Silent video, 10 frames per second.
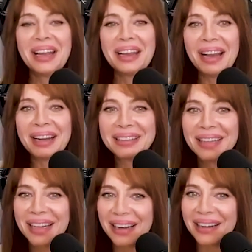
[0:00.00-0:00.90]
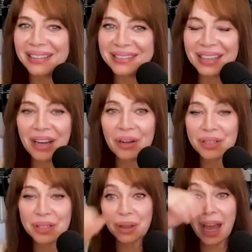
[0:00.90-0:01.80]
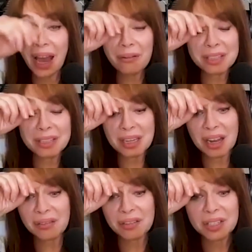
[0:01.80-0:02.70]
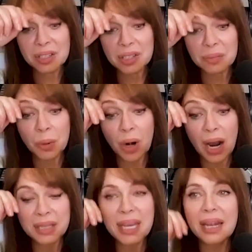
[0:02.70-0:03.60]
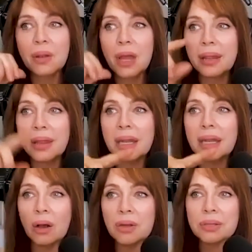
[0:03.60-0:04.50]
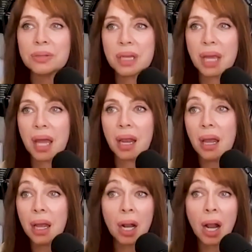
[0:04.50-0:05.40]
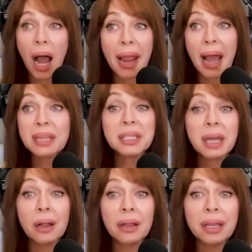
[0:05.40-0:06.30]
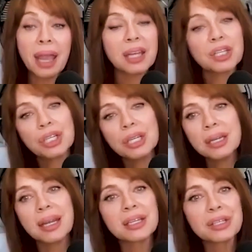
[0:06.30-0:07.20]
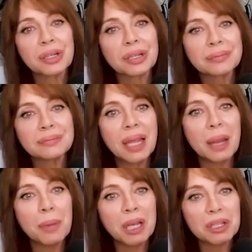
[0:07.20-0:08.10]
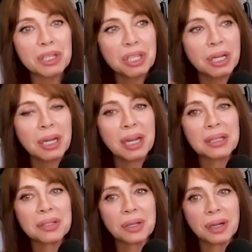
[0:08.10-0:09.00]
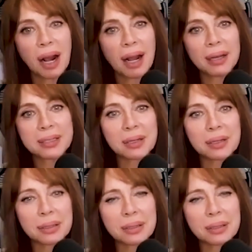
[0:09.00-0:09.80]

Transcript: Yeah. And so that was kind of a surprise. And then he also said, I asked Kelly and she didn't answer. And because she didn't answer, I said,